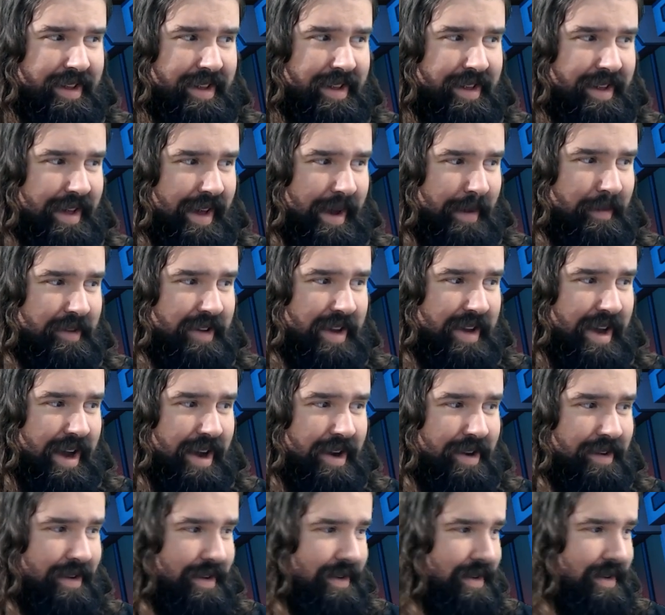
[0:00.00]
I'm
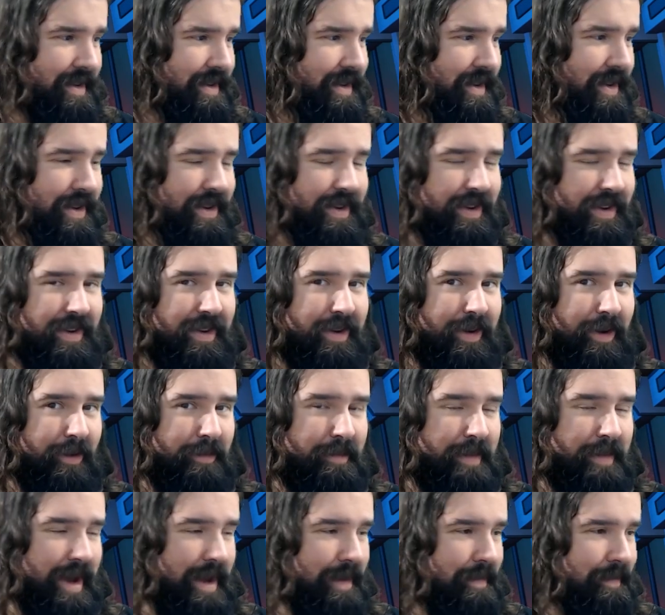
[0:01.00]
scared.
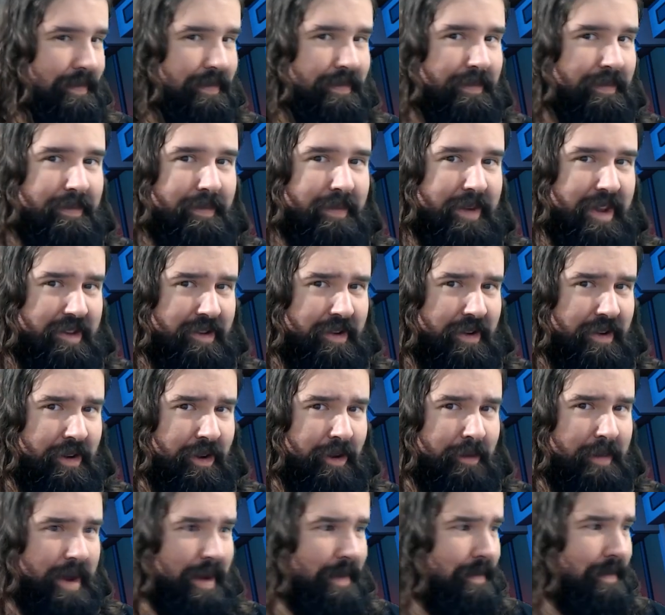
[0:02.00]
Hold me. Please don't
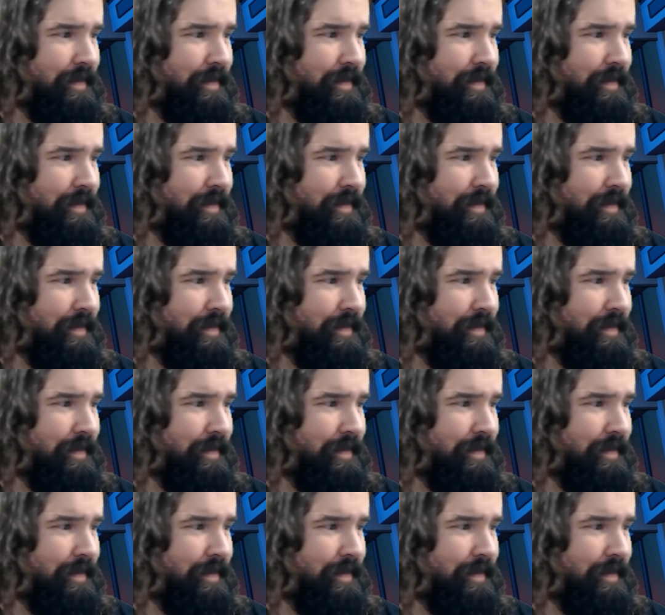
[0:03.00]
hold me.